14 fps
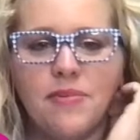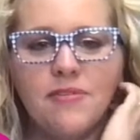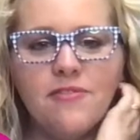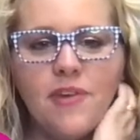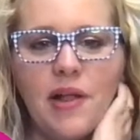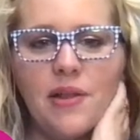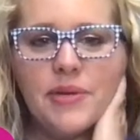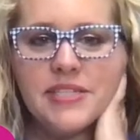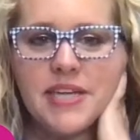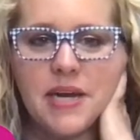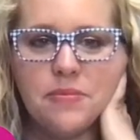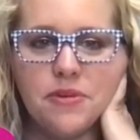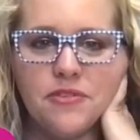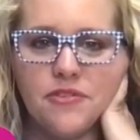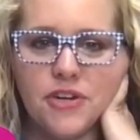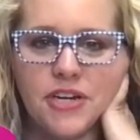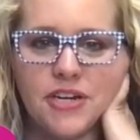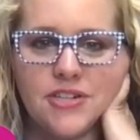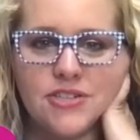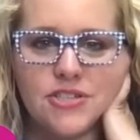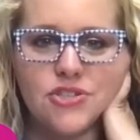been following Tamara for
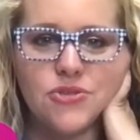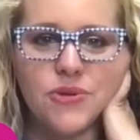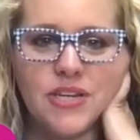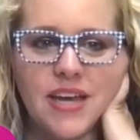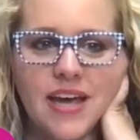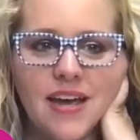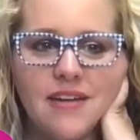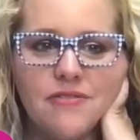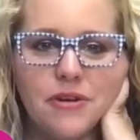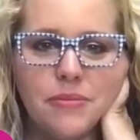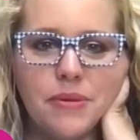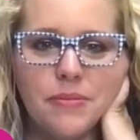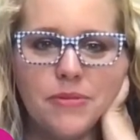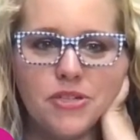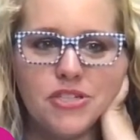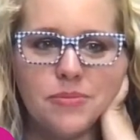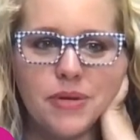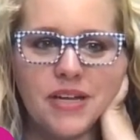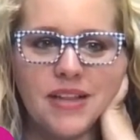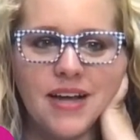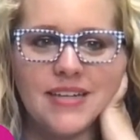years and joined every membership
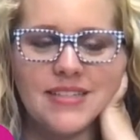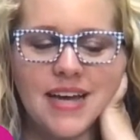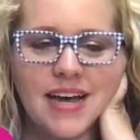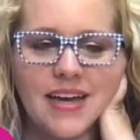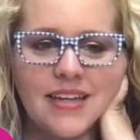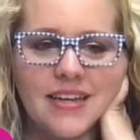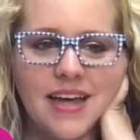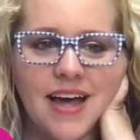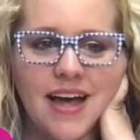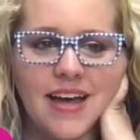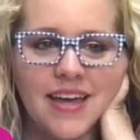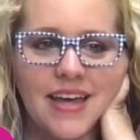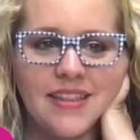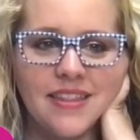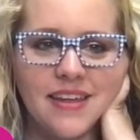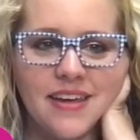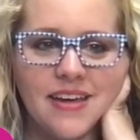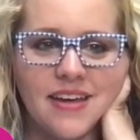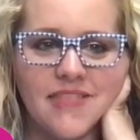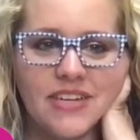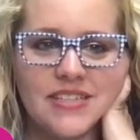and class I can I can think
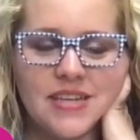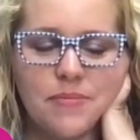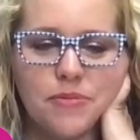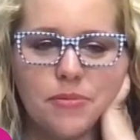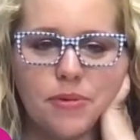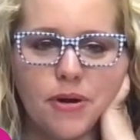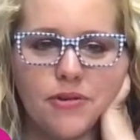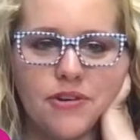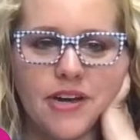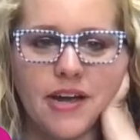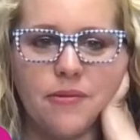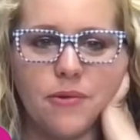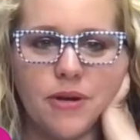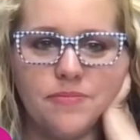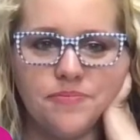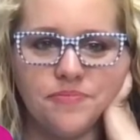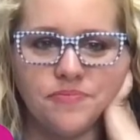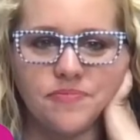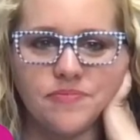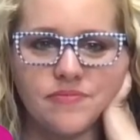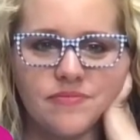of except the Procreate one.
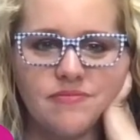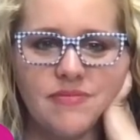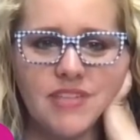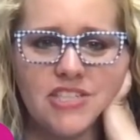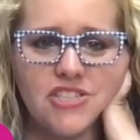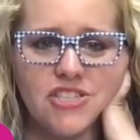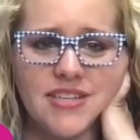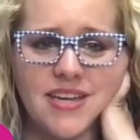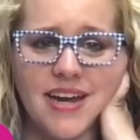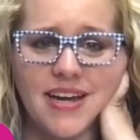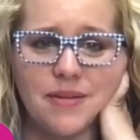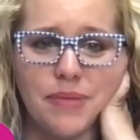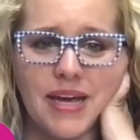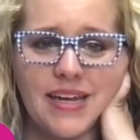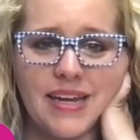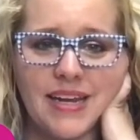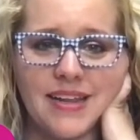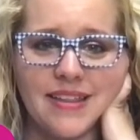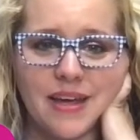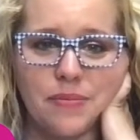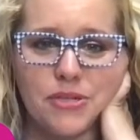She said, I can paint
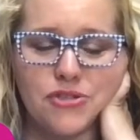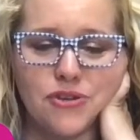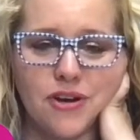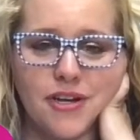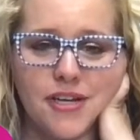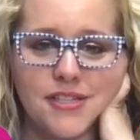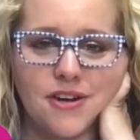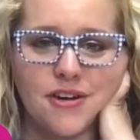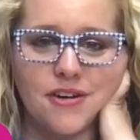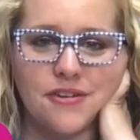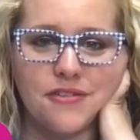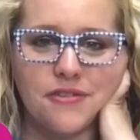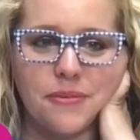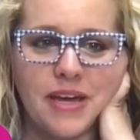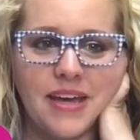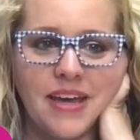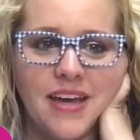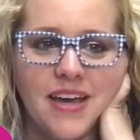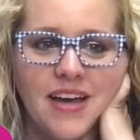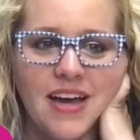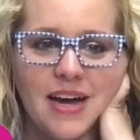anything, but drawing is harder for me.
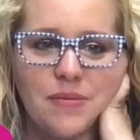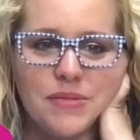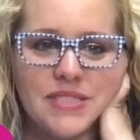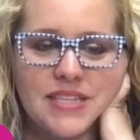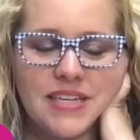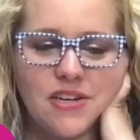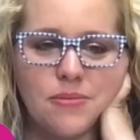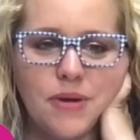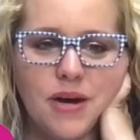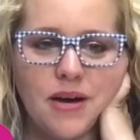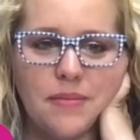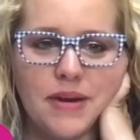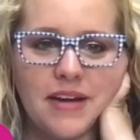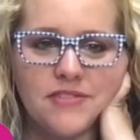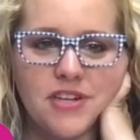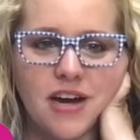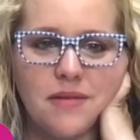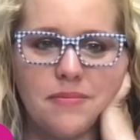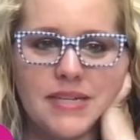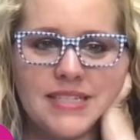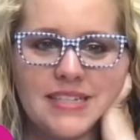I'm a single mom and I've
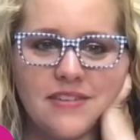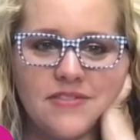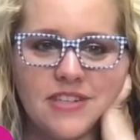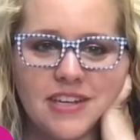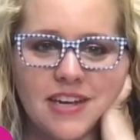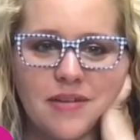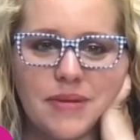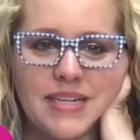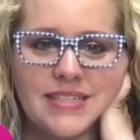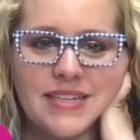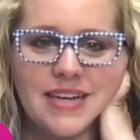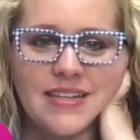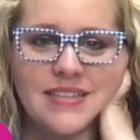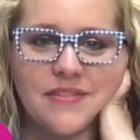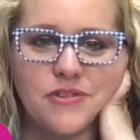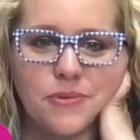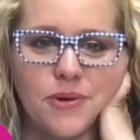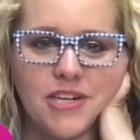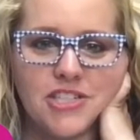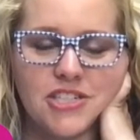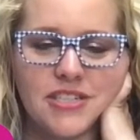taught myself to cut my signs after
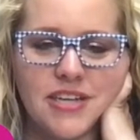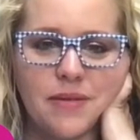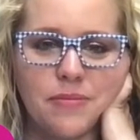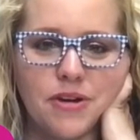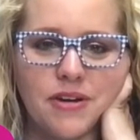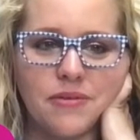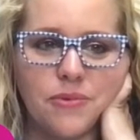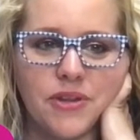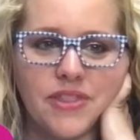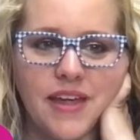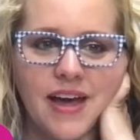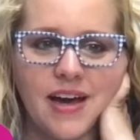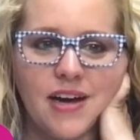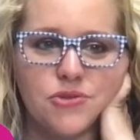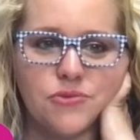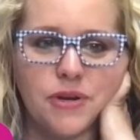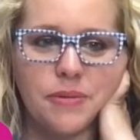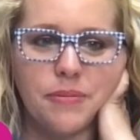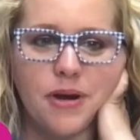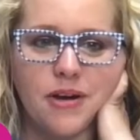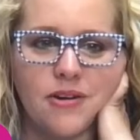watching Tamara. With the house
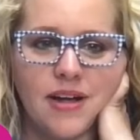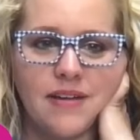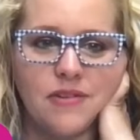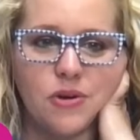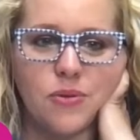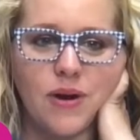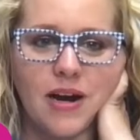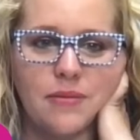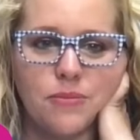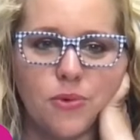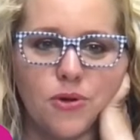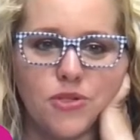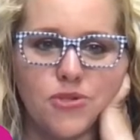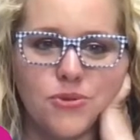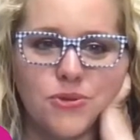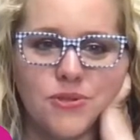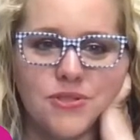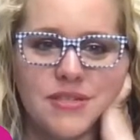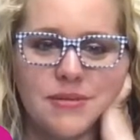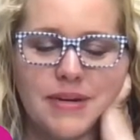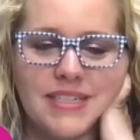remodel, I've acquired more
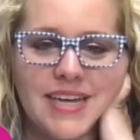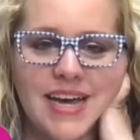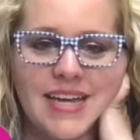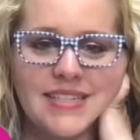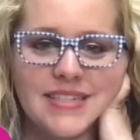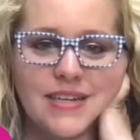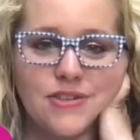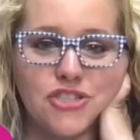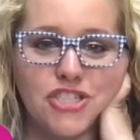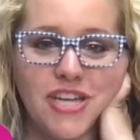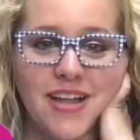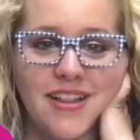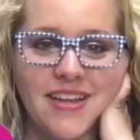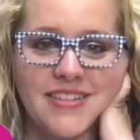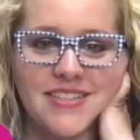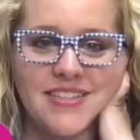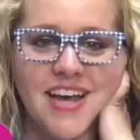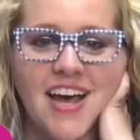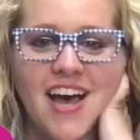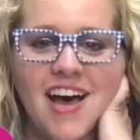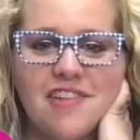tools and my dad is now jealous
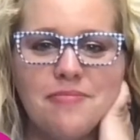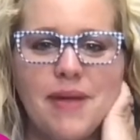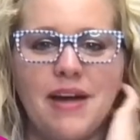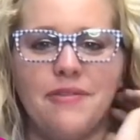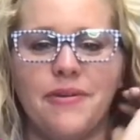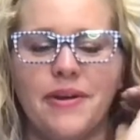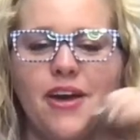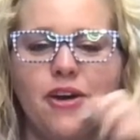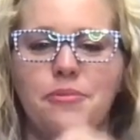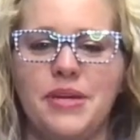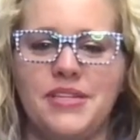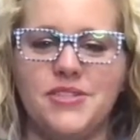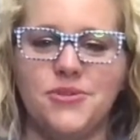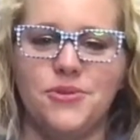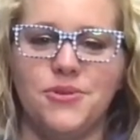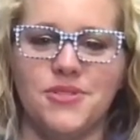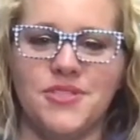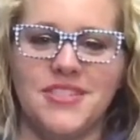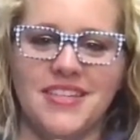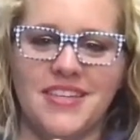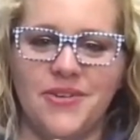of my Ryobi
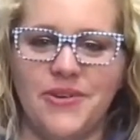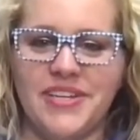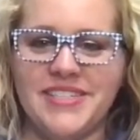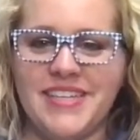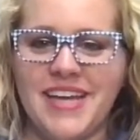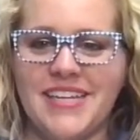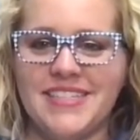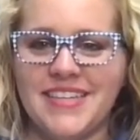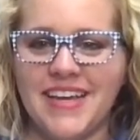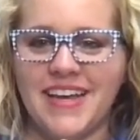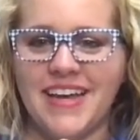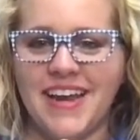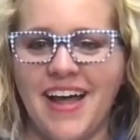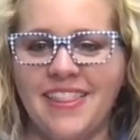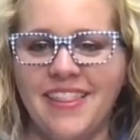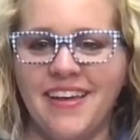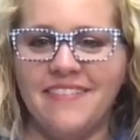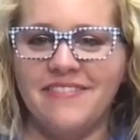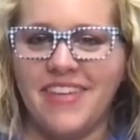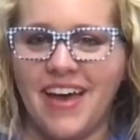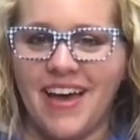Tools USA set. I
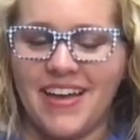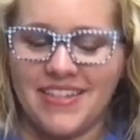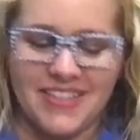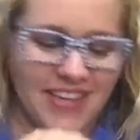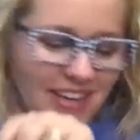love that.